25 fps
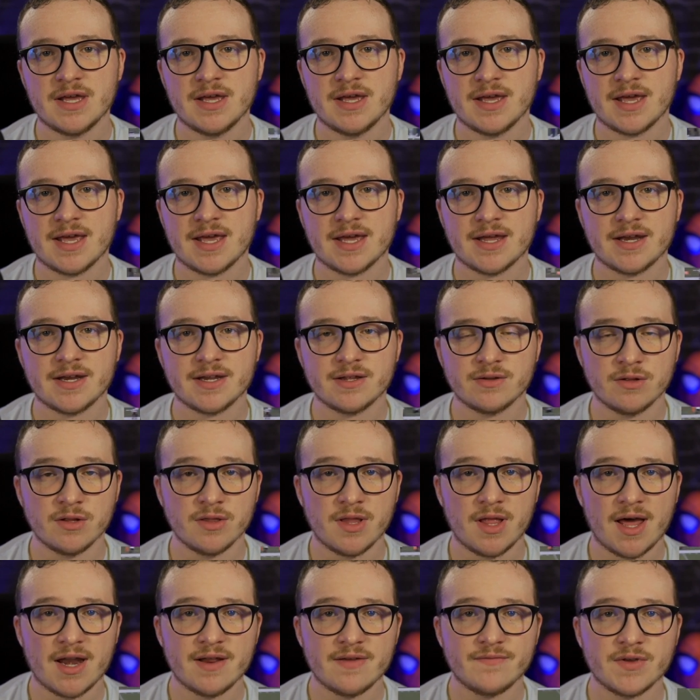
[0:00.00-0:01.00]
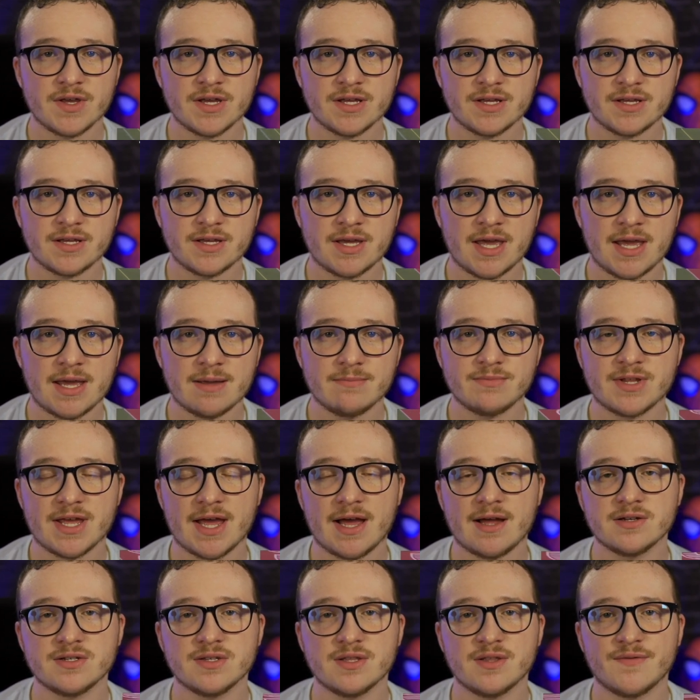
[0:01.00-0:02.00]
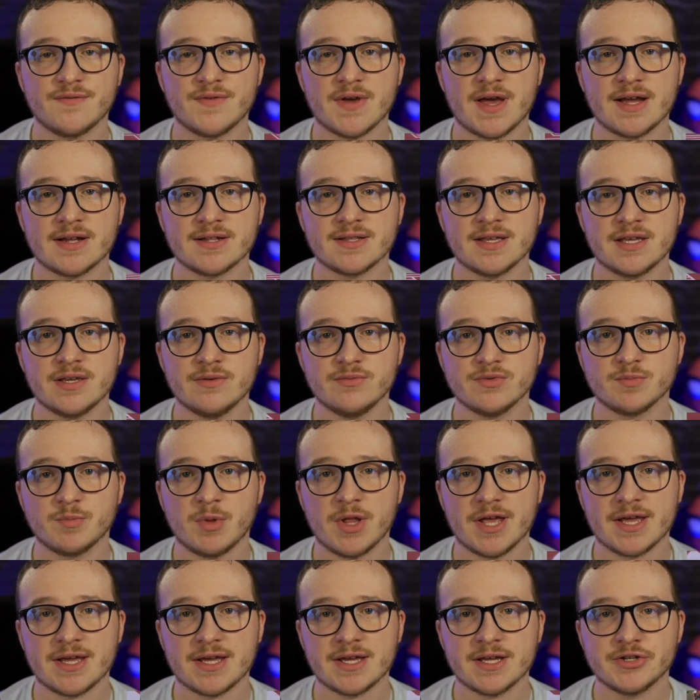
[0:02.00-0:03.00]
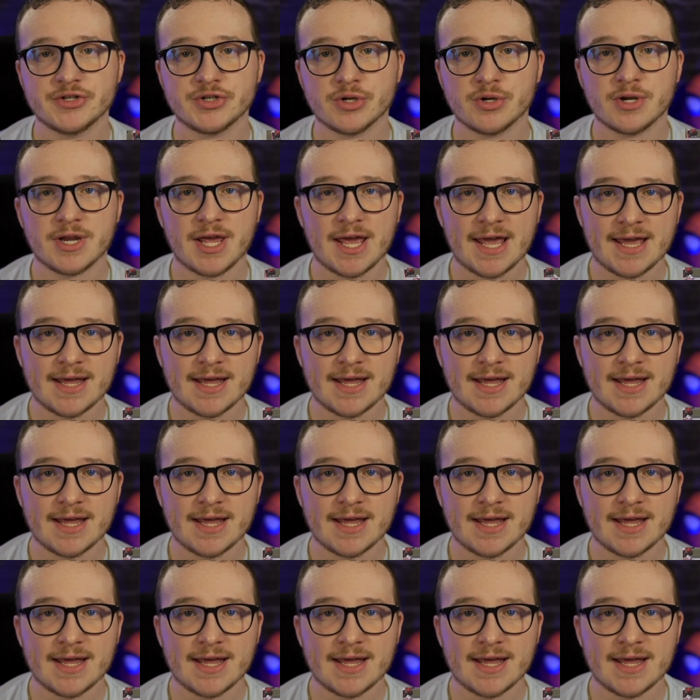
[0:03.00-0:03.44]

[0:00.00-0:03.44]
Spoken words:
and a lot of it came down to the fact that he was playing injured,